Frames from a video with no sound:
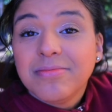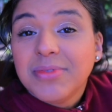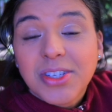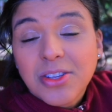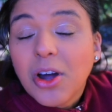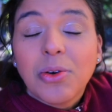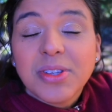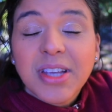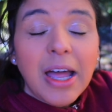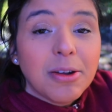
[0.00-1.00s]
the snow
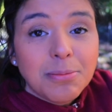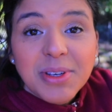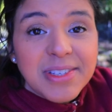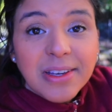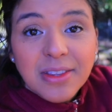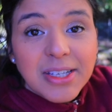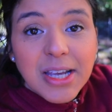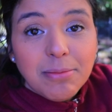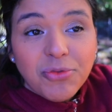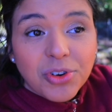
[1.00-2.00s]
is kind of messing things
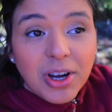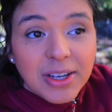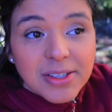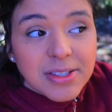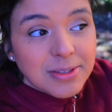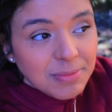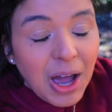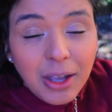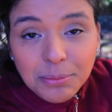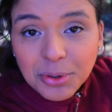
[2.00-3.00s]
up for us
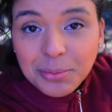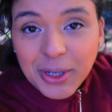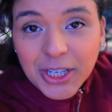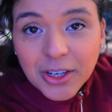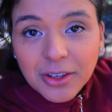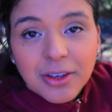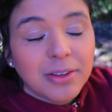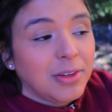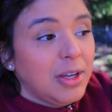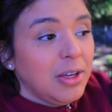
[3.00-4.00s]
unprepared
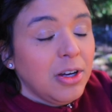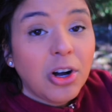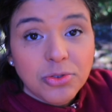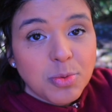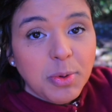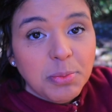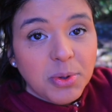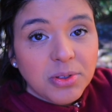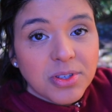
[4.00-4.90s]
coast people.